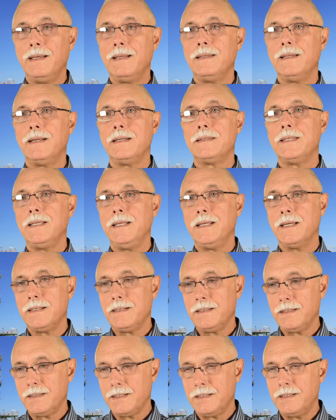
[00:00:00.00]
Then at the
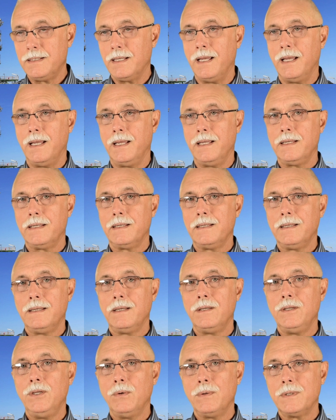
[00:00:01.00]
end of the day,
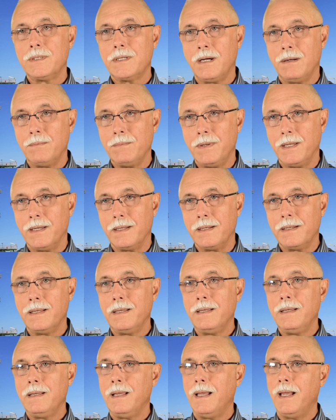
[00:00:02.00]
you would come in
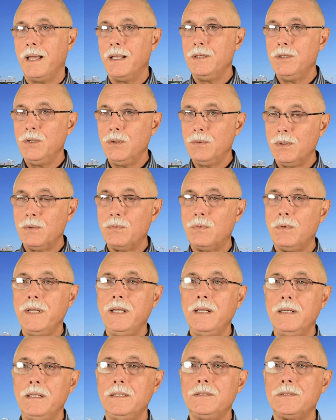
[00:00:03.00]
and you would
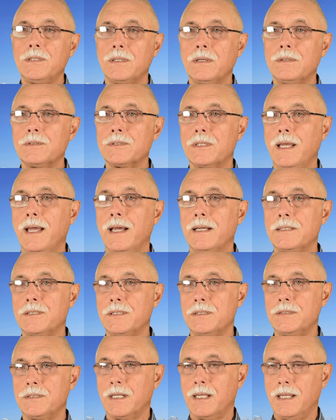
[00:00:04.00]
read each of those
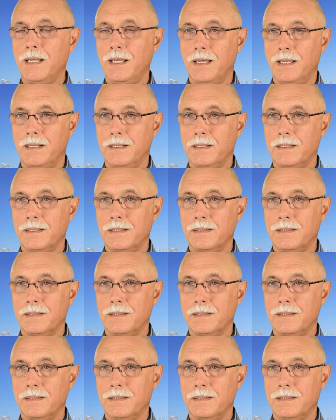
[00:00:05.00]
gases again.